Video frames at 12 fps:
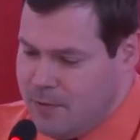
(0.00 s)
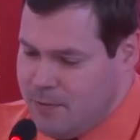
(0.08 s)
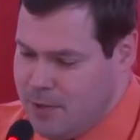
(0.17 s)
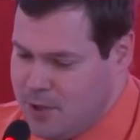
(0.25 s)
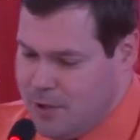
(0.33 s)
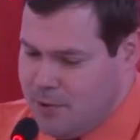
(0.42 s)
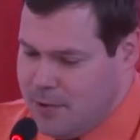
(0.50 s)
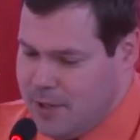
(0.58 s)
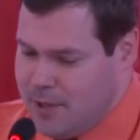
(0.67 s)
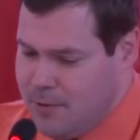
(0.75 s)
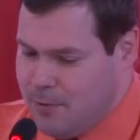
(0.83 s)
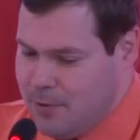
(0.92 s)
with the
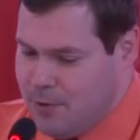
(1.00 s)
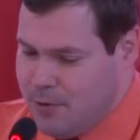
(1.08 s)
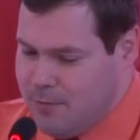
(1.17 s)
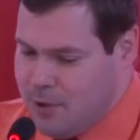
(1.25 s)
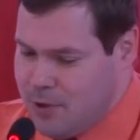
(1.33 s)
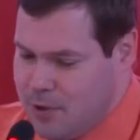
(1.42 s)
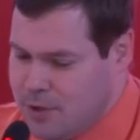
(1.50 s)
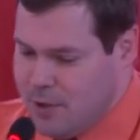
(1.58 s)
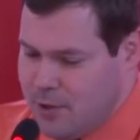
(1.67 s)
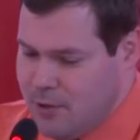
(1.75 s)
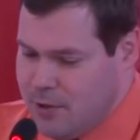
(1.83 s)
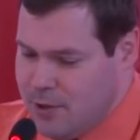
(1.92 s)
Ohio University
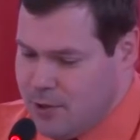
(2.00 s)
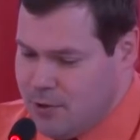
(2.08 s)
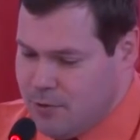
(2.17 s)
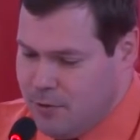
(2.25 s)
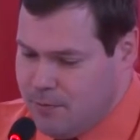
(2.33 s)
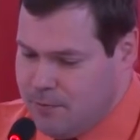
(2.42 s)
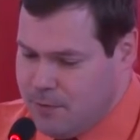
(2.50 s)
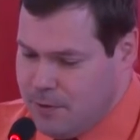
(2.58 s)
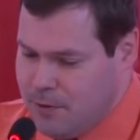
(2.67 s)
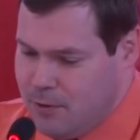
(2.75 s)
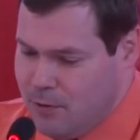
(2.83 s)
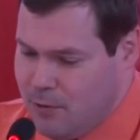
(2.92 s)
College of
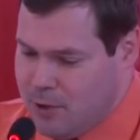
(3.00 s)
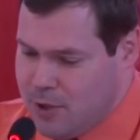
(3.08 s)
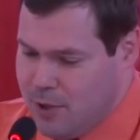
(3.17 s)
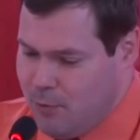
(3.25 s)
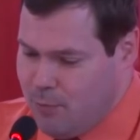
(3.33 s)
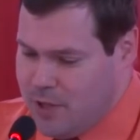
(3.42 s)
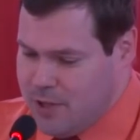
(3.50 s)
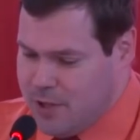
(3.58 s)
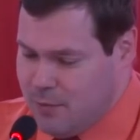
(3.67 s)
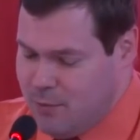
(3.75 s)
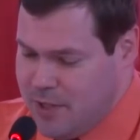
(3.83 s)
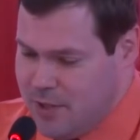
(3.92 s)

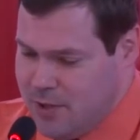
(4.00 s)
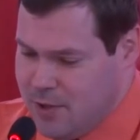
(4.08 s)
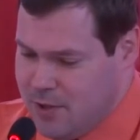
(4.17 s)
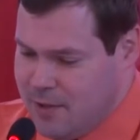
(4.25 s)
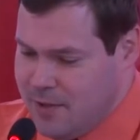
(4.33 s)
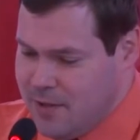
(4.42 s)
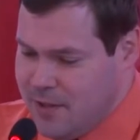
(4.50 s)
Osteopathic Medicine.